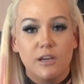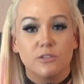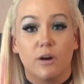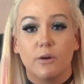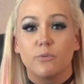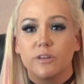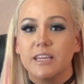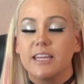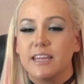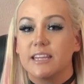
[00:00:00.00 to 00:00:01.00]
so i
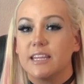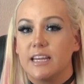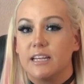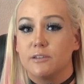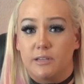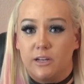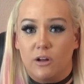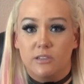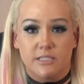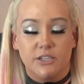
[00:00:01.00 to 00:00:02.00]
really think that in in
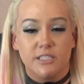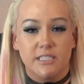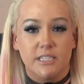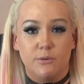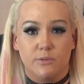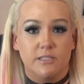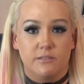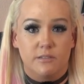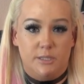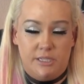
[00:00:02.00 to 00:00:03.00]
all seriousness he was
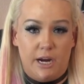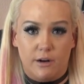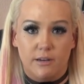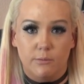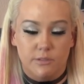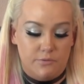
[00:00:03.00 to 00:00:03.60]
scared he was